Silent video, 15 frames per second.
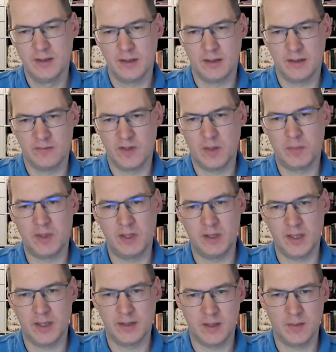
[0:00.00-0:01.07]
will
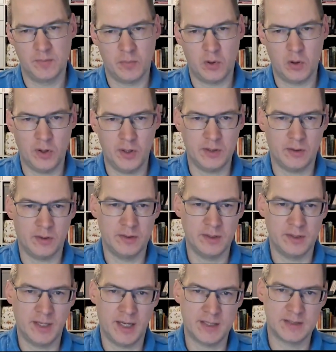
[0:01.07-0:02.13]
be deployed on the
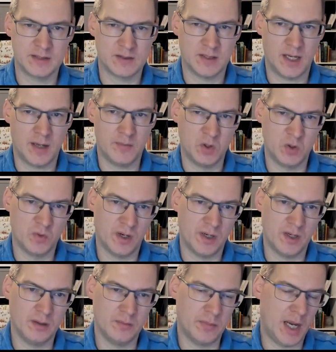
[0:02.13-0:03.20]
next time you run
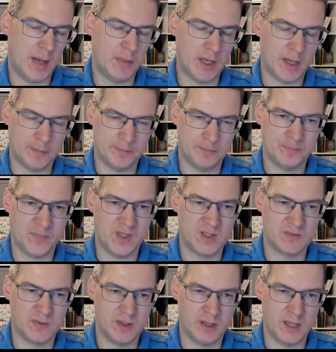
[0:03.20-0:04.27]
a pipeline. And this
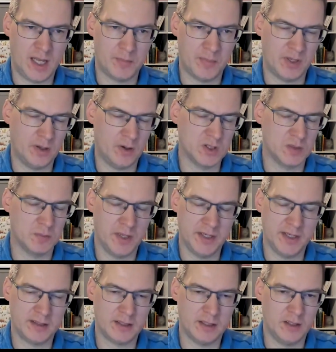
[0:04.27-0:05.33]
will happen
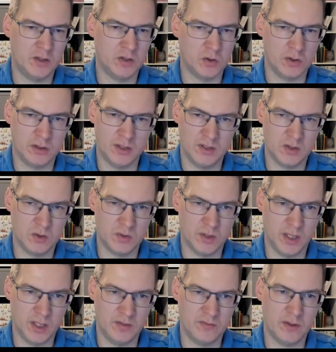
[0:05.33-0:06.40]
automatically. You don't need to do
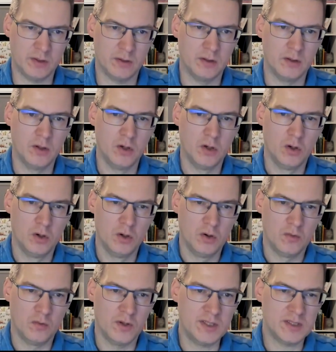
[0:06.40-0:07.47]
anything.
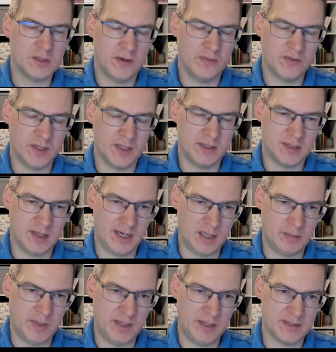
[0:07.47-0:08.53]
Once you have the
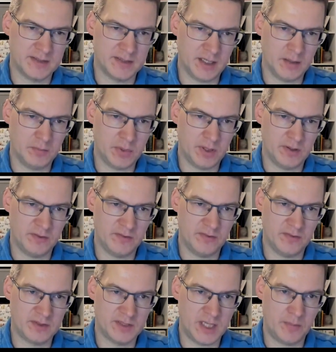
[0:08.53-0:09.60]
entitlement, the second
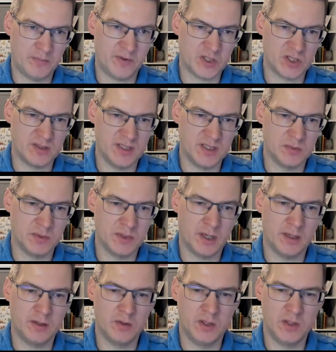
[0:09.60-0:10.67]
step, which needs to be
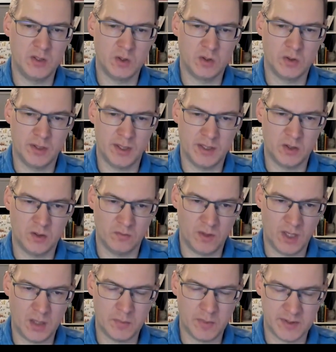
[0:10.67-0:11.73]
done, you need to connect your
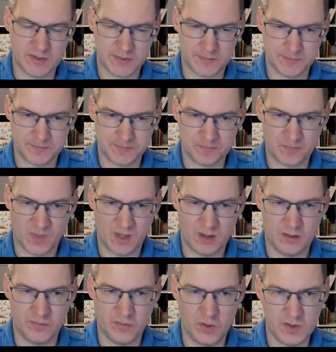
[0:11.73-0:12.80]
environments. The
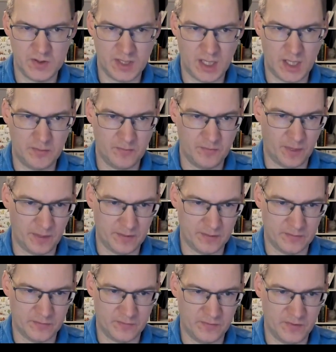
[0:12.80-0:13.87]
first time
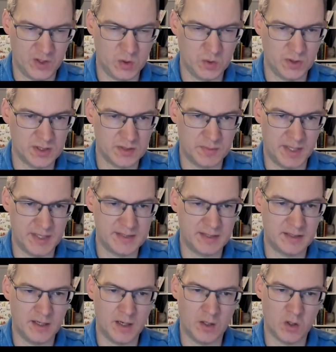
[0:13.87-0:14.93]
we do this,
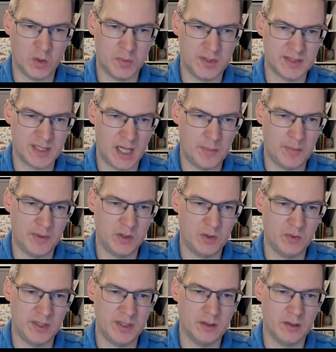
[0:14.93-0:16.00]
basically, Adobe is helping you
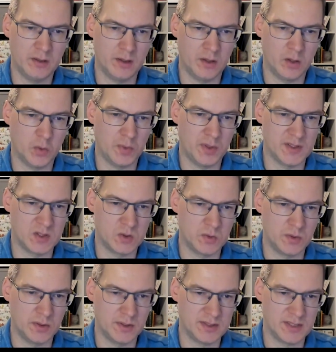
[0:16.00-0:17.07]
here, and Adobe is
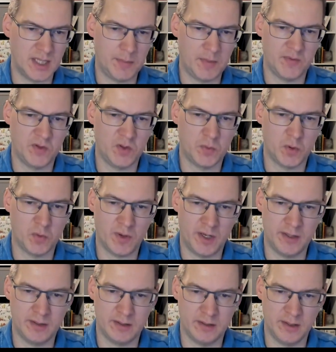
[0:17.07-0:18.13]
doing the step. If you
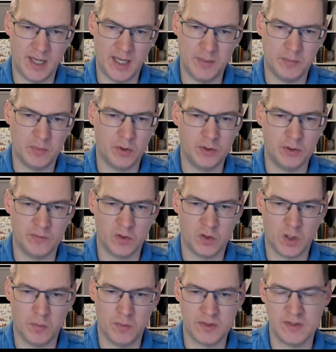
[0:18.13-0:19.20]
provide the endpoint of your
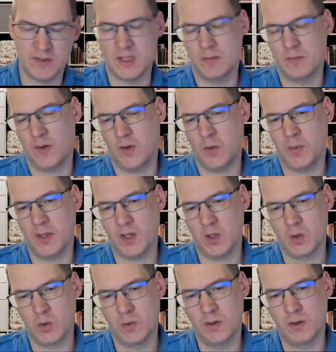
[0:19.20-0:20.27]
commerce system, Adobe can
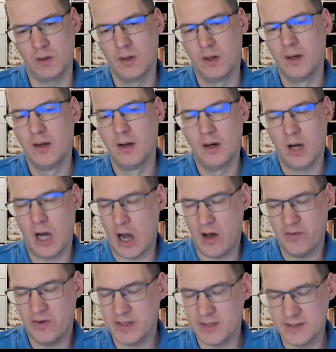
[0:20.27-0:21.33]
do it.
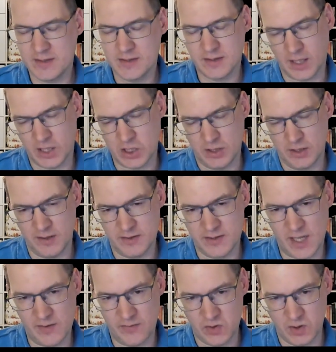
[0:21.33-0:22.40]
However, this is actually a
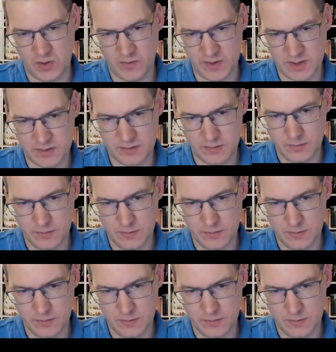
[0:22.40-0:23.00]
self-service